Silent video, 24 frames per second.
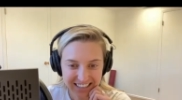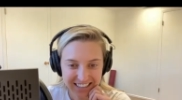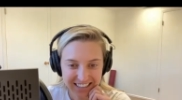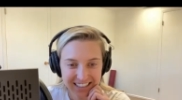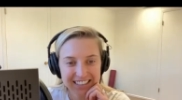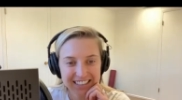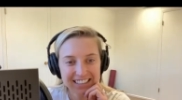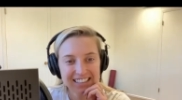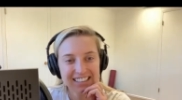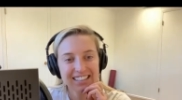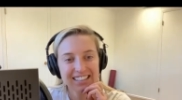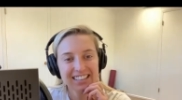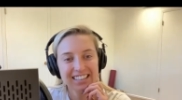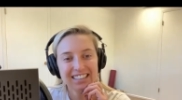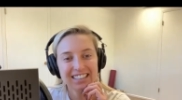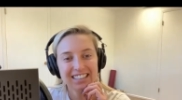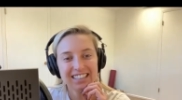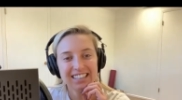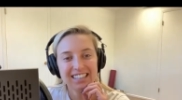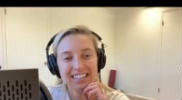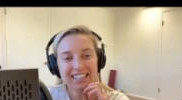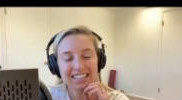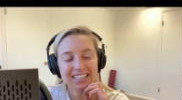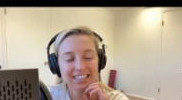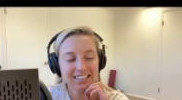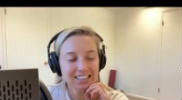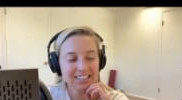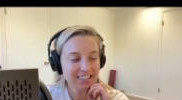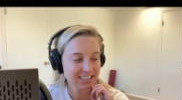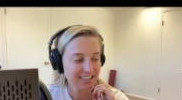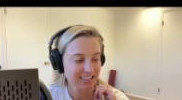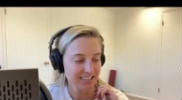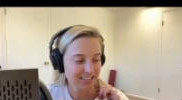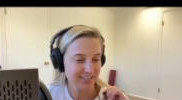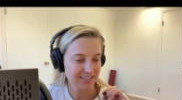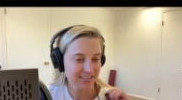Yeah, I think that's one of
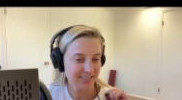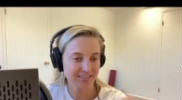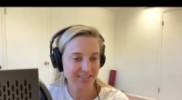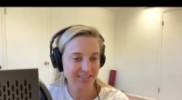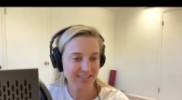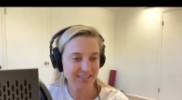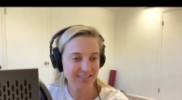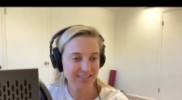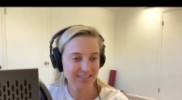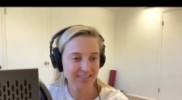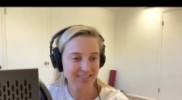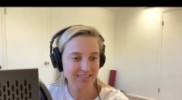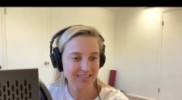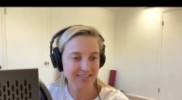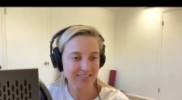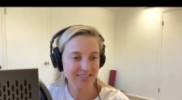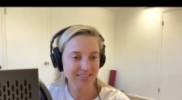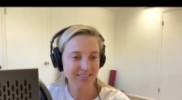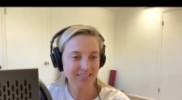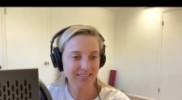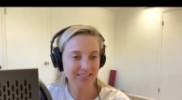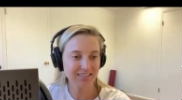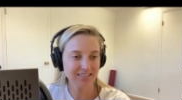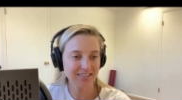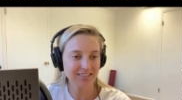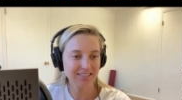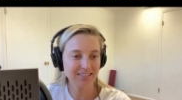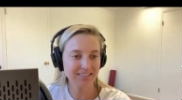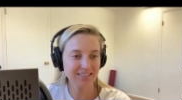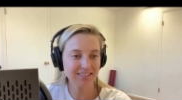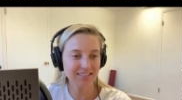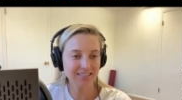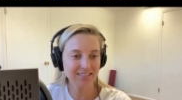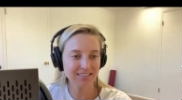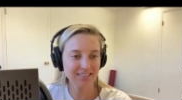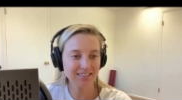my big things where I have all these
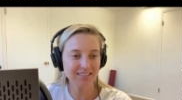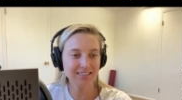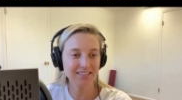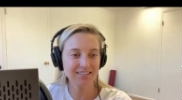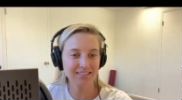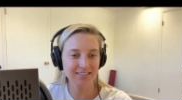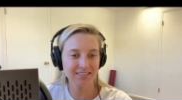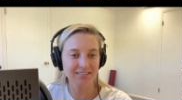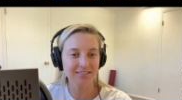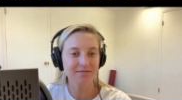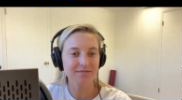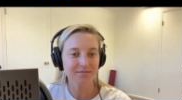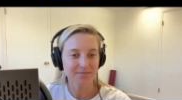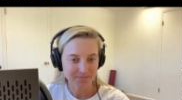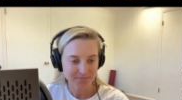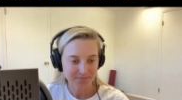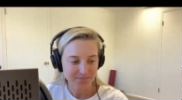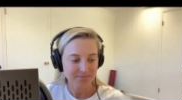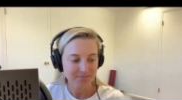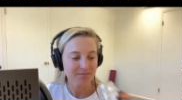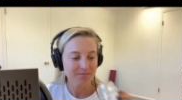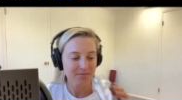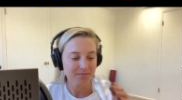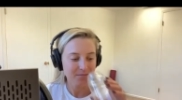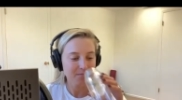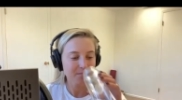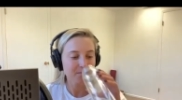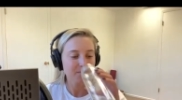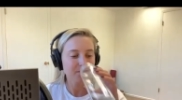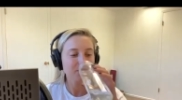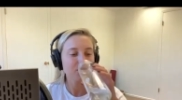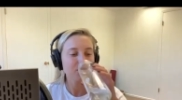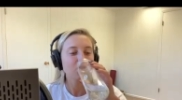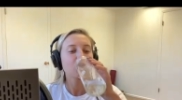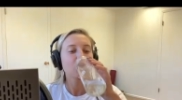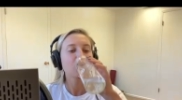like high aspirations in the
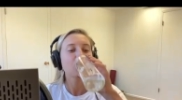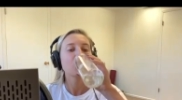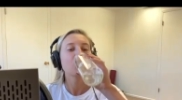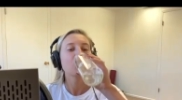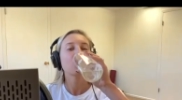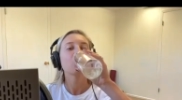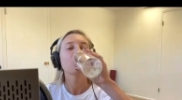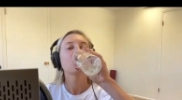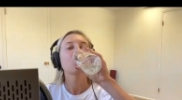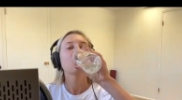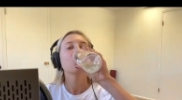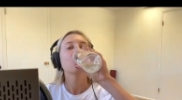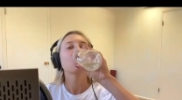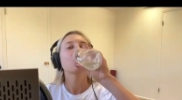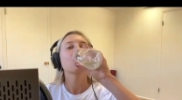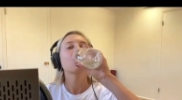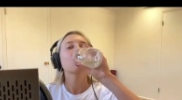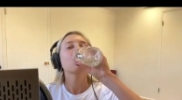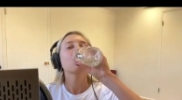morning, but then it's just